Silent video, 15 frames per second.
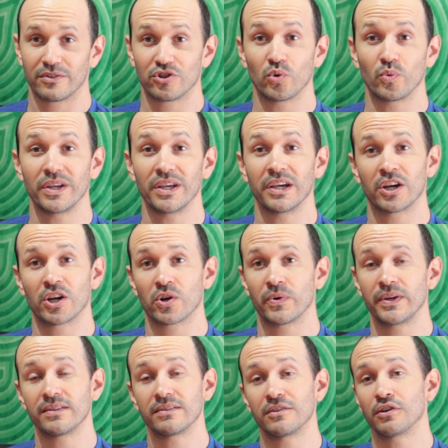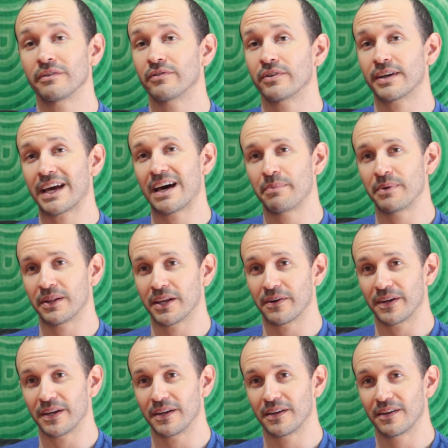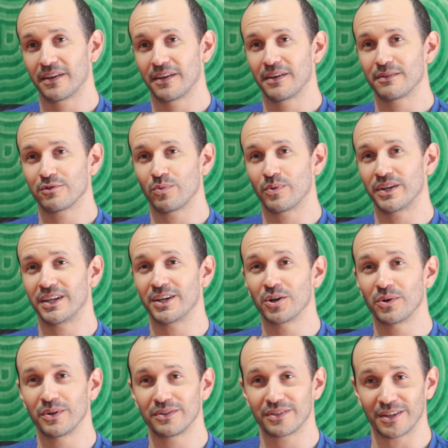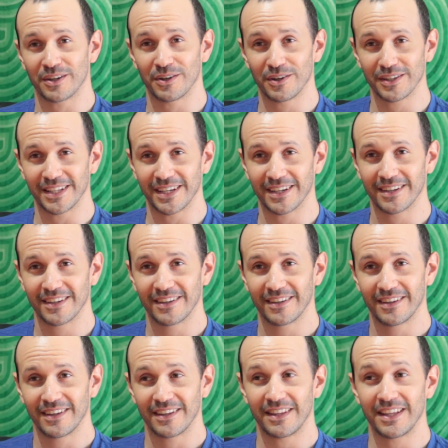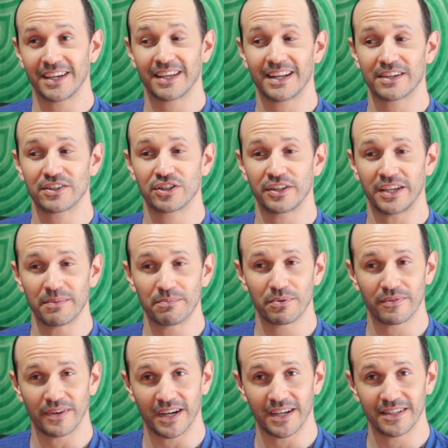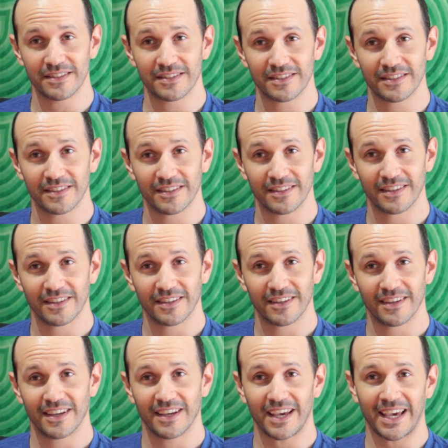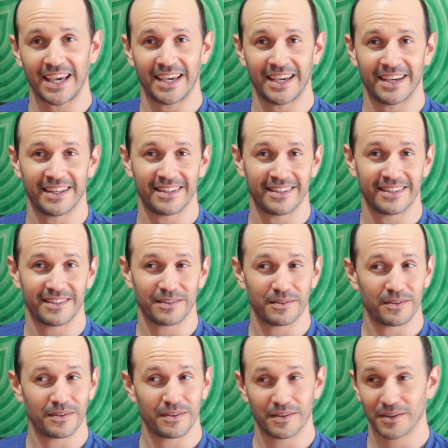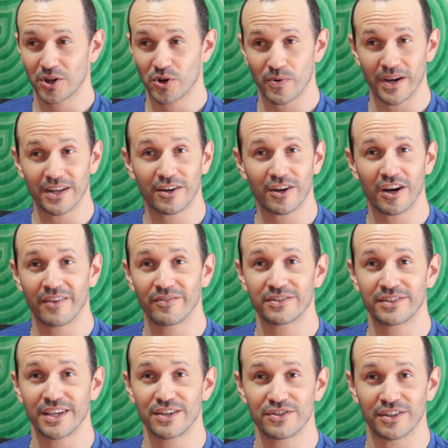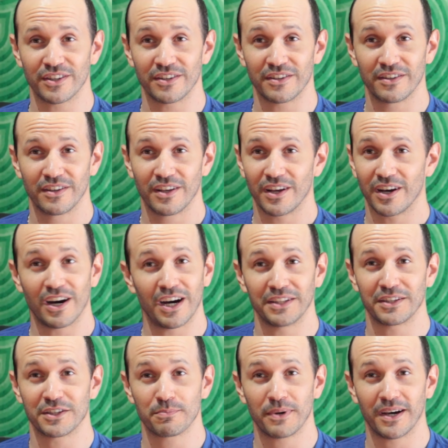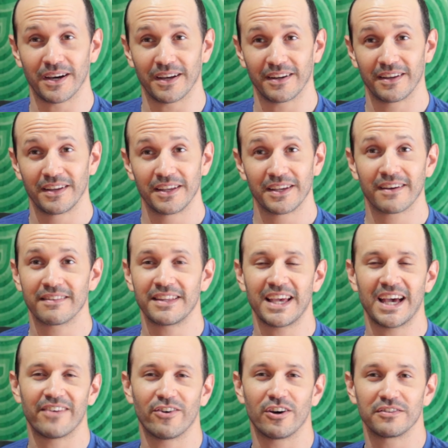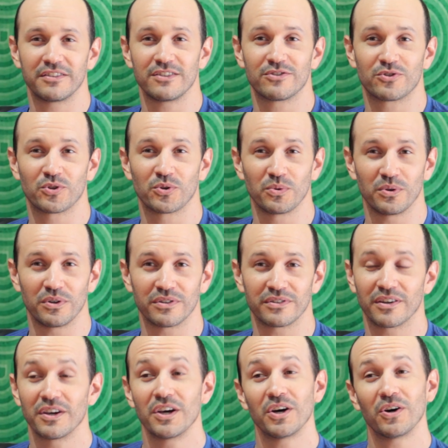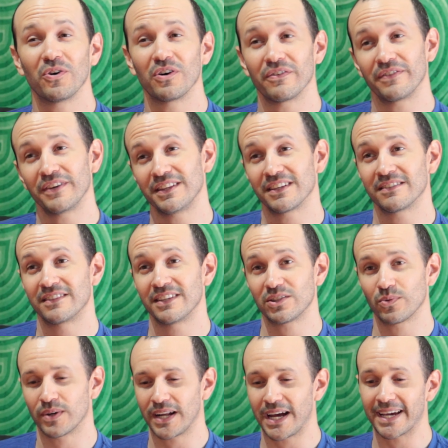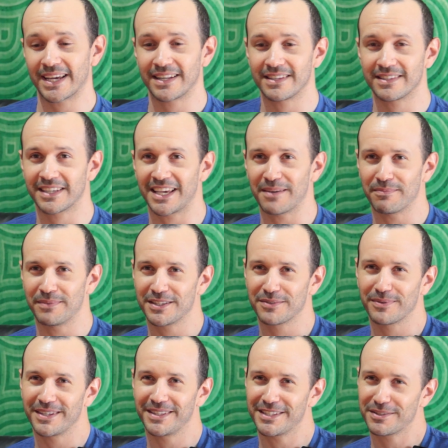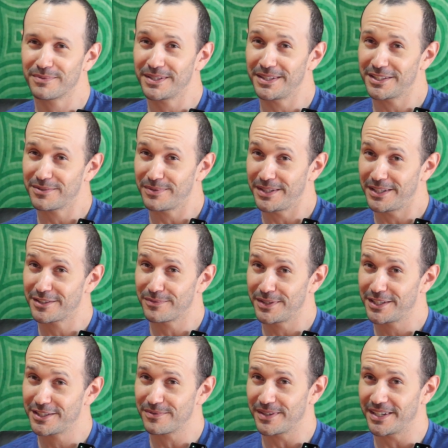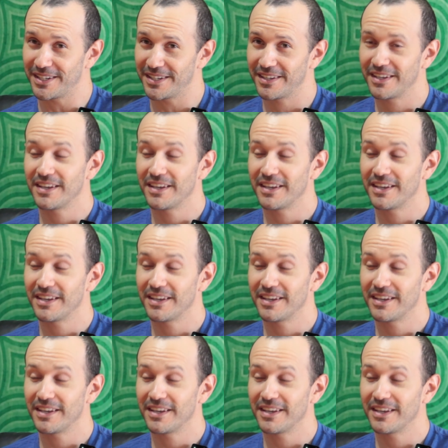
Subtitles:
So we increase their vocabulary. So when they go into the roda, they can actually improvise and create a conversation on the spot. Because they have all these tools. Oh, if he does this one, I can escape this way, this way, this way, this way, this way.